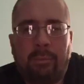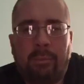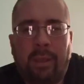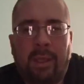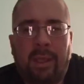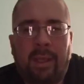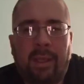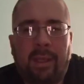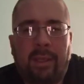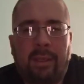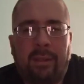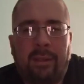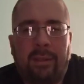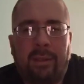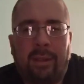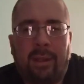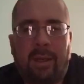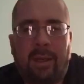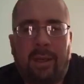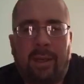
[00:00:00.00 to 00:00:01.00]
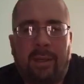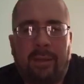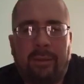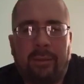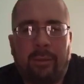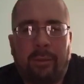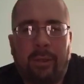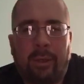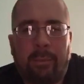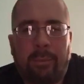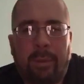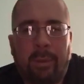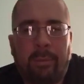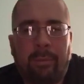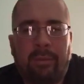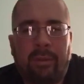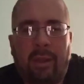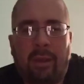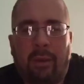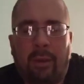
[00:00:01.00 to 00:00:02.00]
Meaning, you'll hear
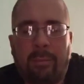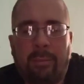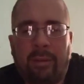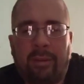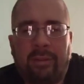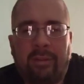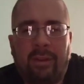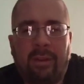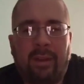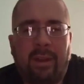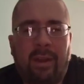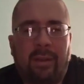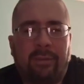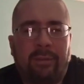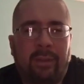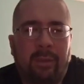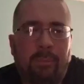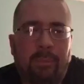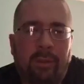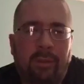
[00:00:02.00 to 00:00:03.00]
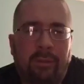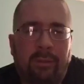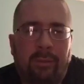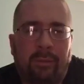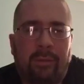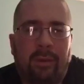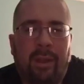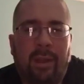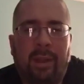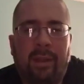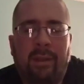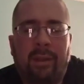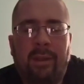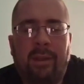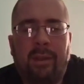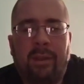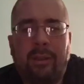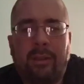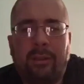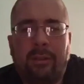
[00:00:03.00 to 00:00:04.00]
people say, oh, I missed it left, I missed it right.
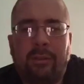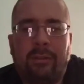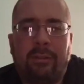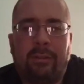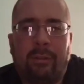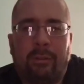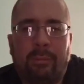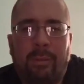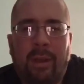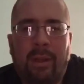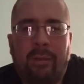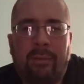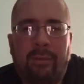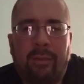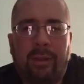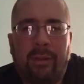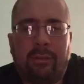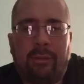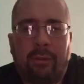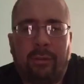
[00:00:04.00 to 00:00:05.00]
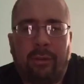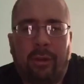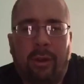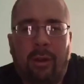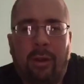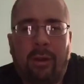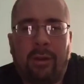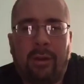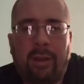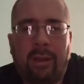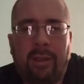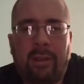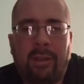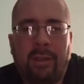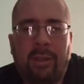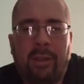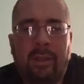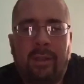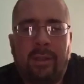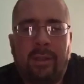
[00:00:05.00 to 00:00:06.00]
You still might have hit your target,